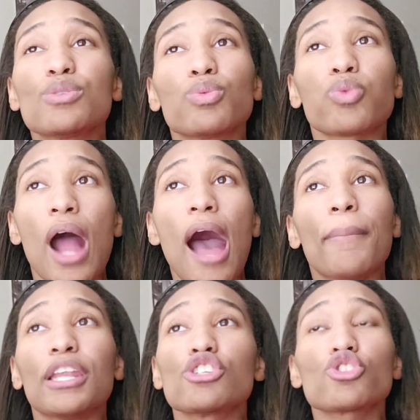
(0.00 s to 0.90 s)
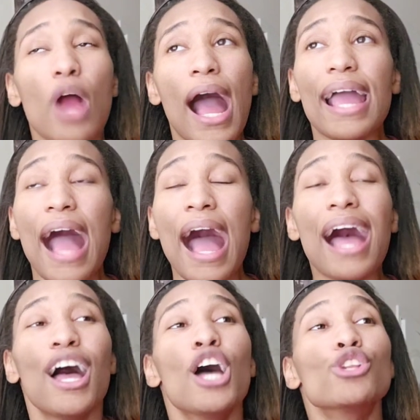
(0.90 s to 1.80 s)
is Robyn is trying uh,
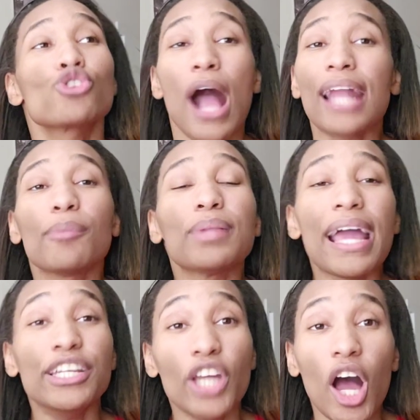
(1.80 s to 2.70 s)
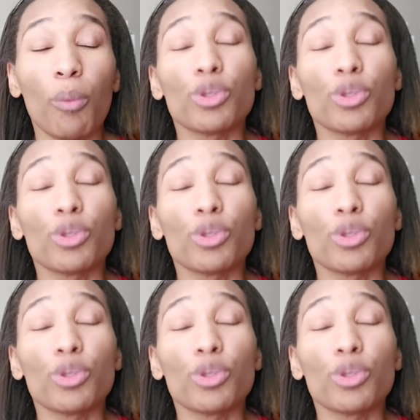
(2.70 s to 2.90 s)
trying to play dumb.